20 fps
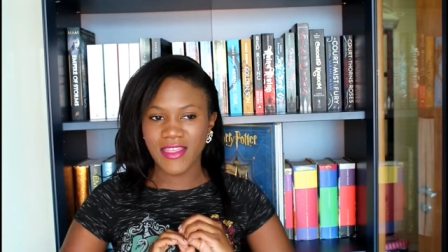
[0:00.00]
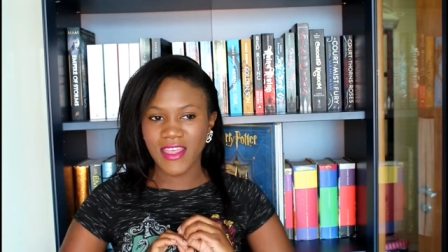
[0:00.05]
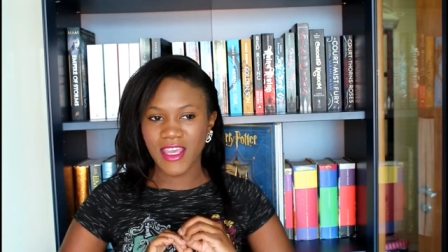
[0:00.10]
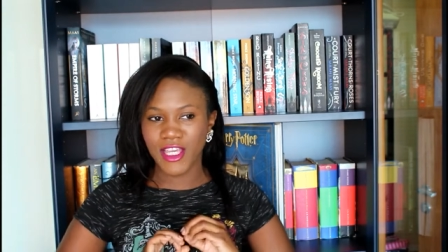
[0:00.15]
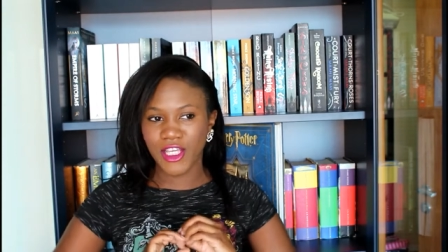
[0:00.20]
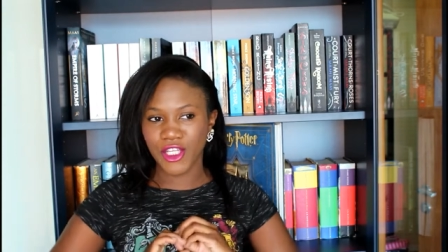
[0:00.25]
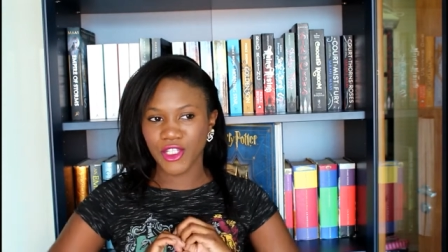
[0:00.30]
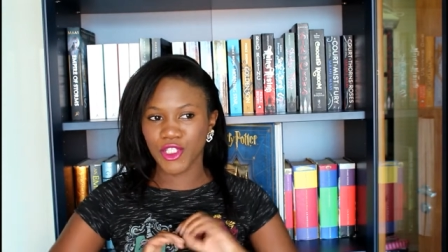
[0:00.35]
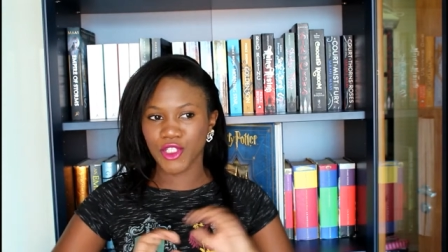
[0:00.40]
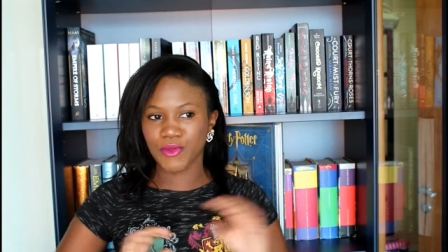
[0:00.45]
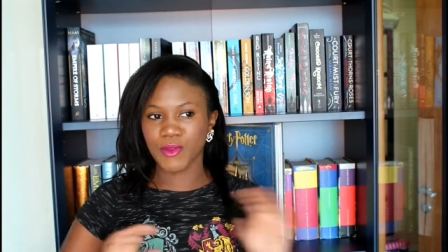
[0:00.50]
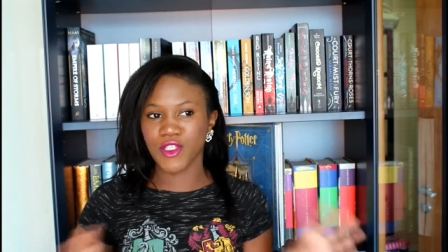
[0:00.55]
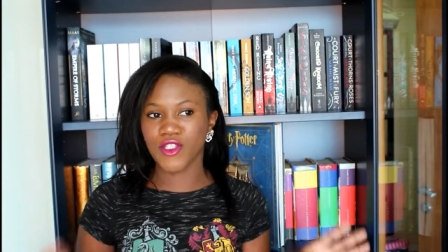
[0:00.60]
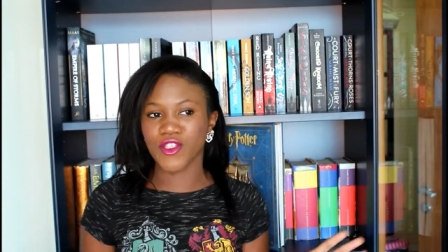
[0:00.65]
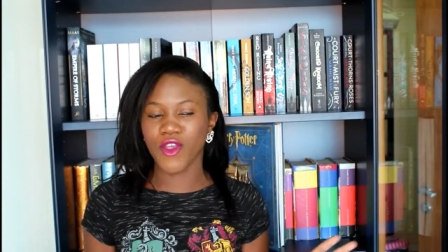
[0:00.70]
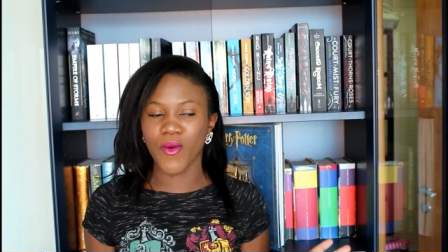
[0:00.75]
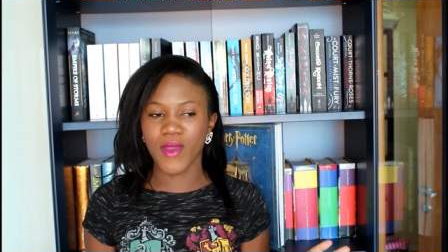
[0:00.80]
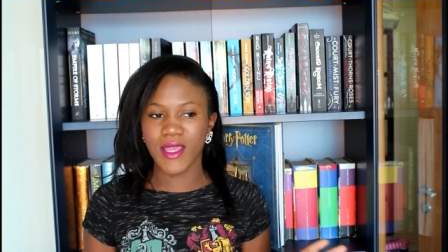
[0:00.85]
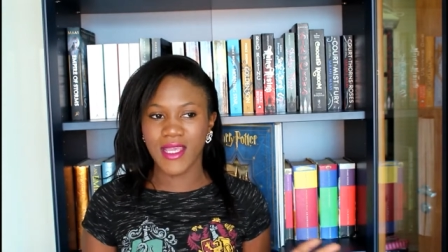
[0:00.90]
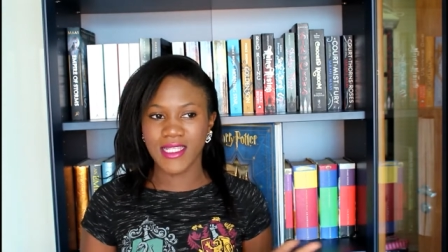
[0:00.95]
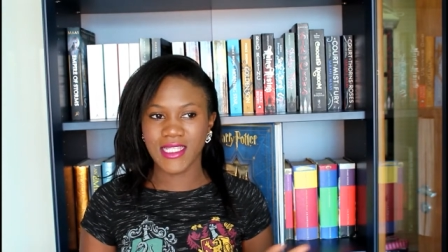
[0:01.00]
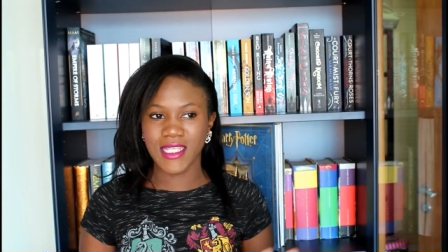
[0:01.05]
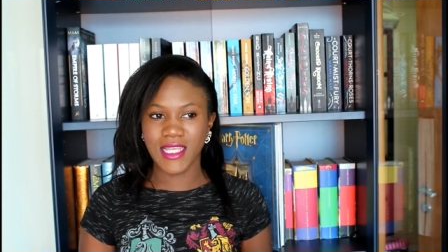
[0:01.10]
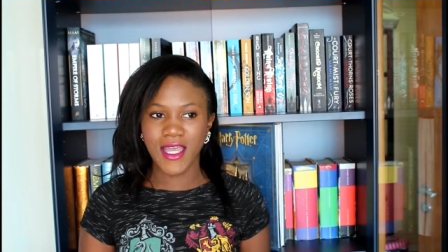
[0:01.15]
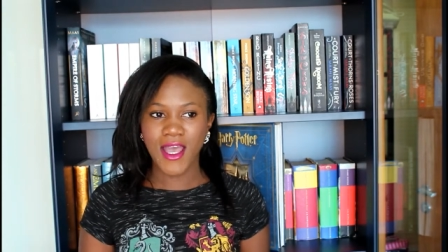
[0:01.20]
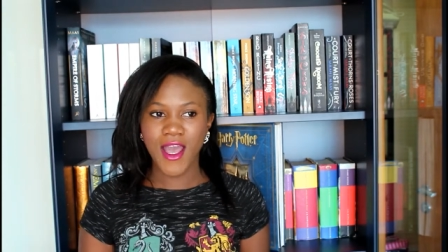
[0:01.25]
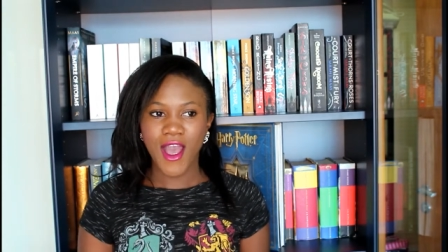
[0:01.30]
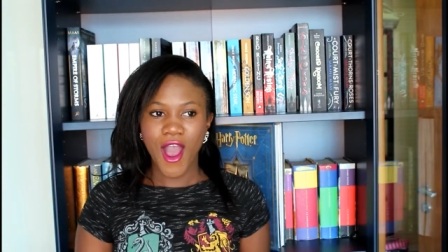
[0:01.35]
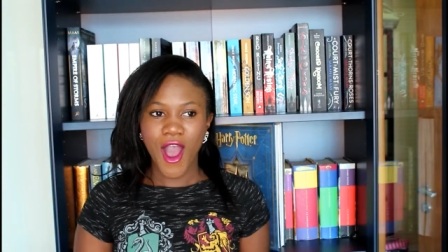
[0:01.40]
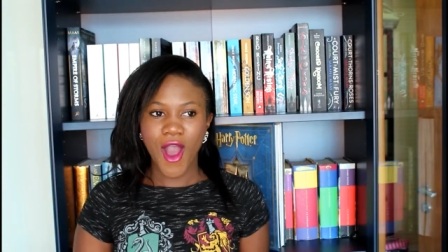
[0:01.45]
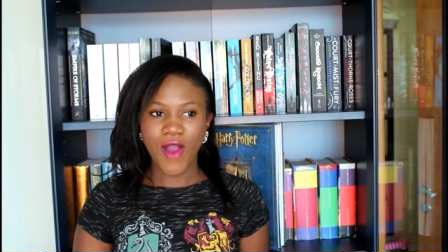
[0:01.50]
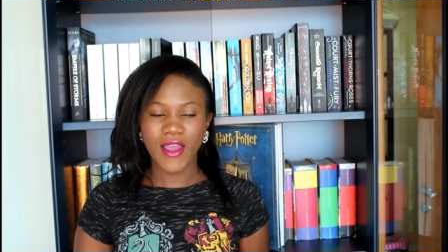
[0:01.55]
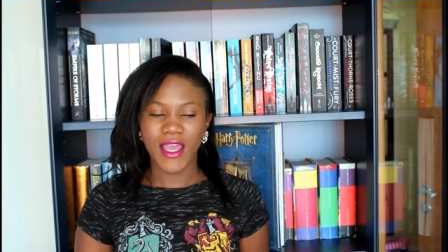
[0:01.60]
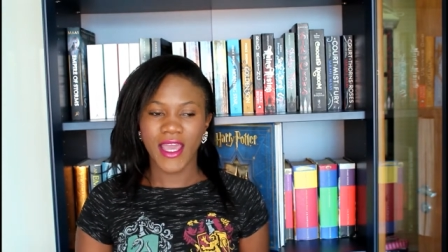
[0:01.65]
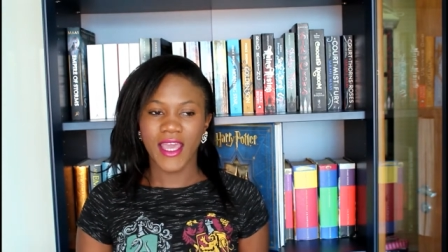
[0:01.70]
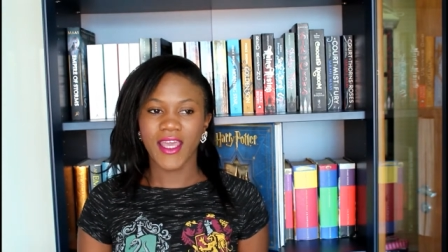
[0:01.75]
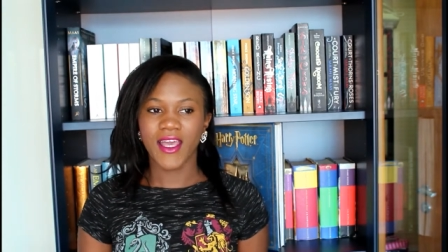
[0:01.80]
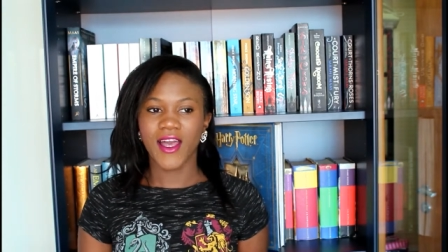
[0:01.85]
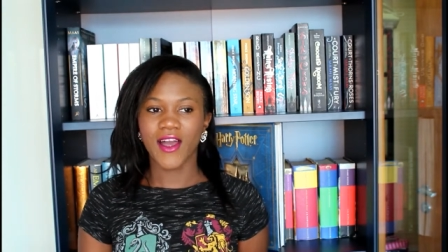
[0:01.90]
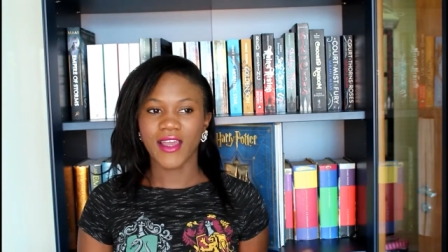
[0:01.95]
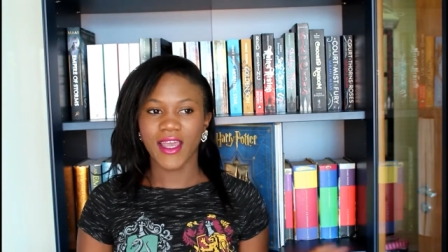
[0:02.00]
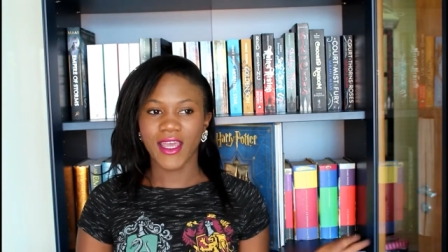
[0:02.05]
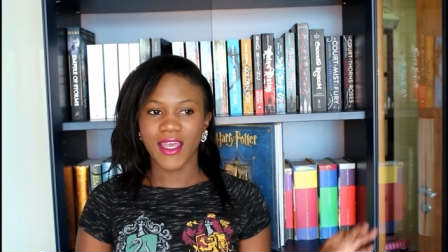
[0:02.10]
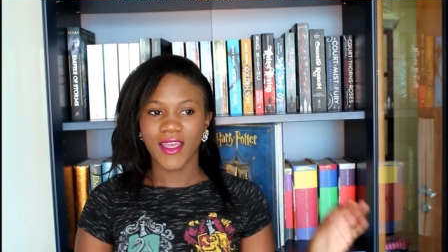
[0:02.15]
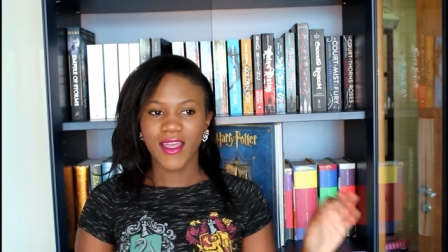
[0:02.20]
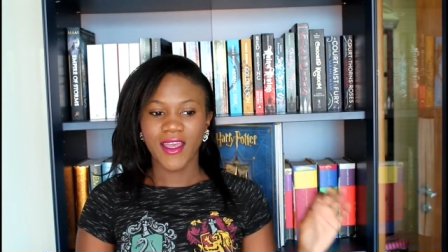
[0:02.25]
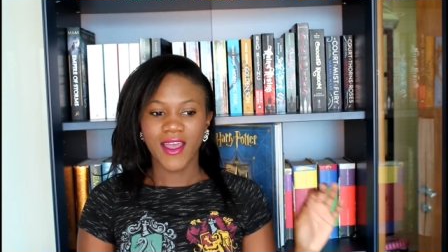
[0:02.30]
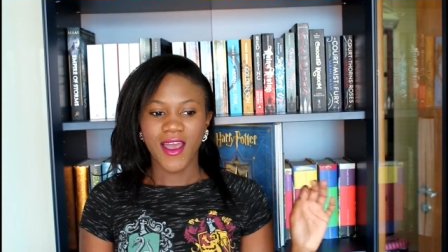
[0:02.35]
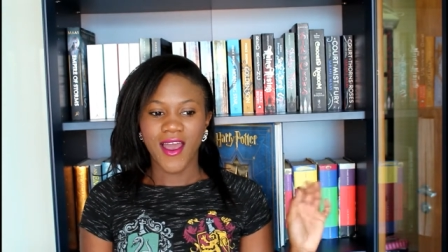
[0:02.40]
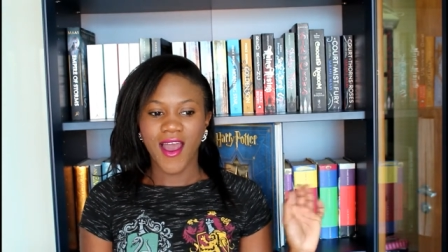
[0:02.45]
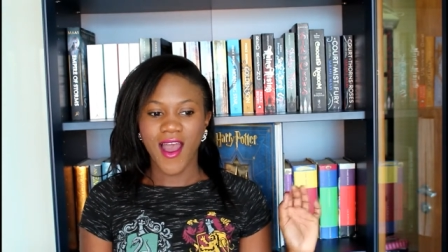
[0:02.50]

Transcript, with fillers: I, think could just be so easy. Okay, okay.